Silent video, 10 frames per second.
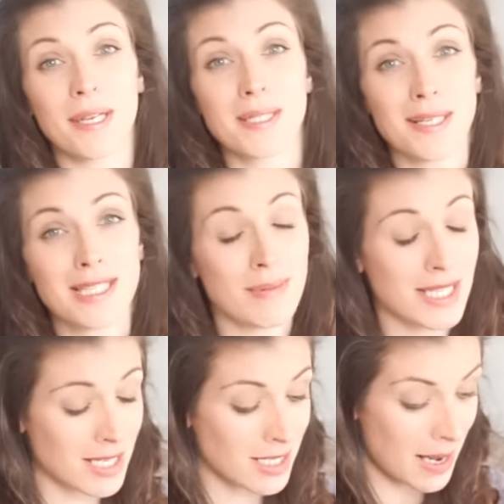but it's nice to be
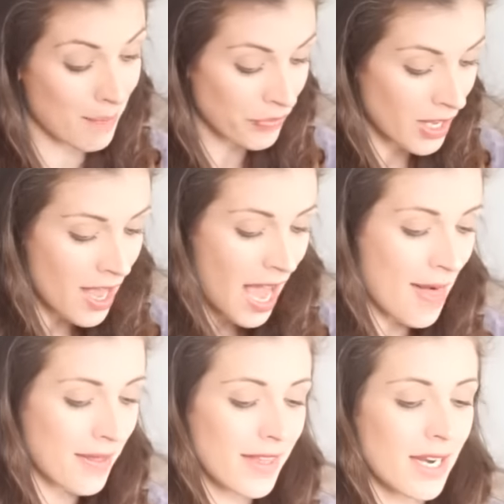sent it.
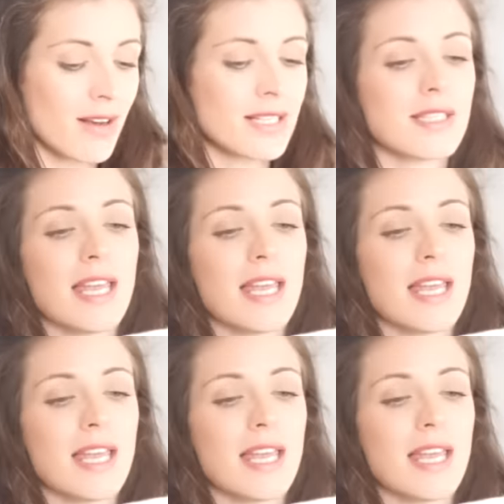And then the last